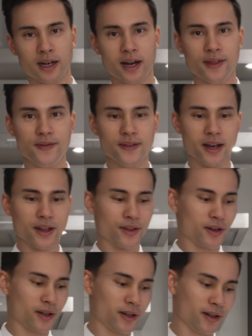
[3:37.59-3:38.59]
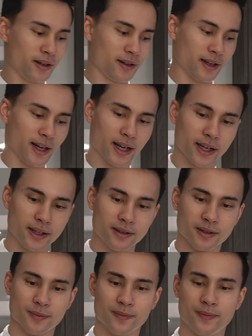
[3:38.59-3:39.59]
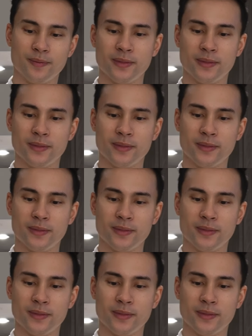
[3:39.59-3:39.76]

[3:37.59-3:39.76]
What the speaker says: another item.